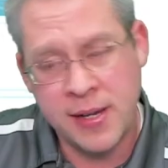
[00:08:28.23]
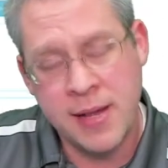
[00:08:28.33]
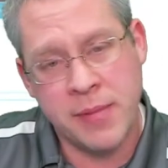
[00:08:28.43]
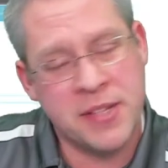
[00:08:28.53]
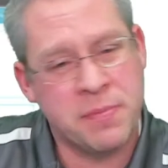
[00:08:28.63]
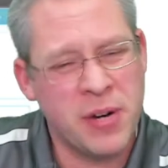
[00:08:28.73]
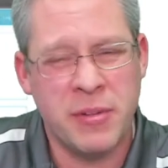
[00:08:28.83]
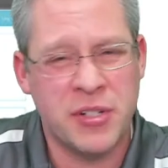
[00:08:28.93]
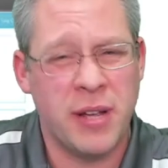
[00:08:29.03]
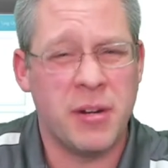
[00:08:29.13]
But that's pretty much
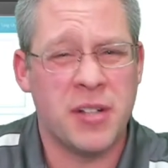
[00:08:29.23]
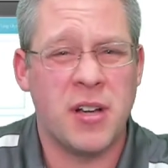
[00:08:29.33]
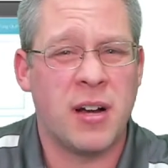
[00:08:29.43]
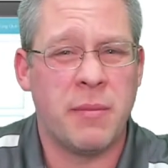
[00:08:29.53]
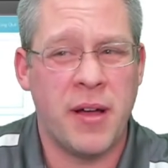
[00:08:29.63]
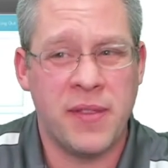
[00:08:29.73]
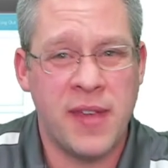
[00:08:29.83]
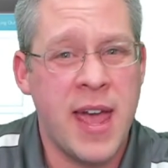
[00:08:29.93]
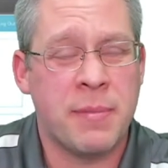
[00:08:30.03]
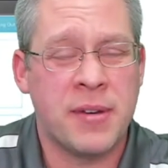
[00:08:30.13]
all I'm going to talk about the
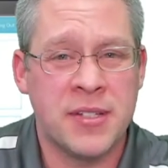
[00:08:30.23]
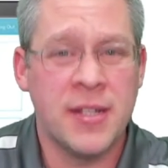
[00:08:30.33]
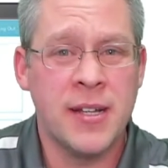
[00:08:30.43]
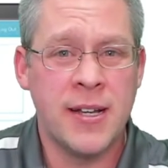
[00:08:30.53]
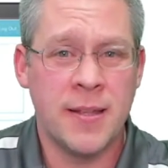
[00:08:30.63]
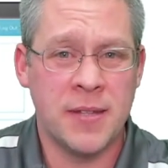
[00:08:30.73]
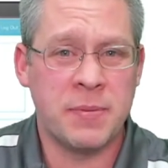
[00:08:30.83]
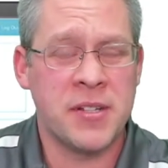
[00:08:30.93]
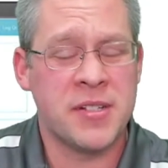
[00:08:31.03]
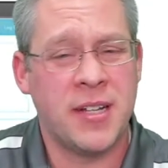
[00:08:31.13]
app, because this
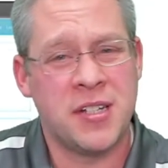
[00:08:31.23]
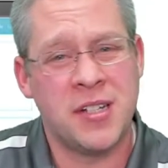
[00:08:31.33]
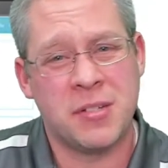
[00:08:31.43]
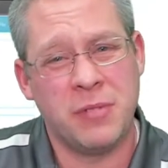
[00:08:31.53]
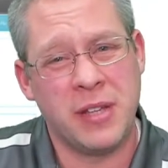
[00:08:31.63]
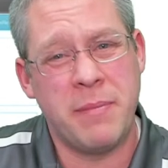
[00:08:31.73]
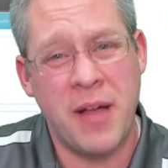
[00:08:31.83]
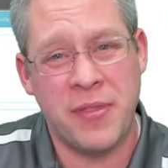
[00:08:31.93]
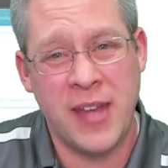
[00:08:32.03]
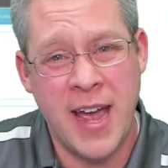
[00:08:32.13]
presentation isn't really
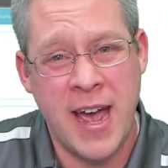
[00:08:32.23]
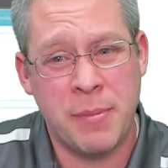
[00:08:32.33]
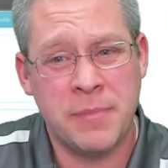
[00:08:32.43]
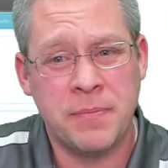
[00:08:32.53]
about the app.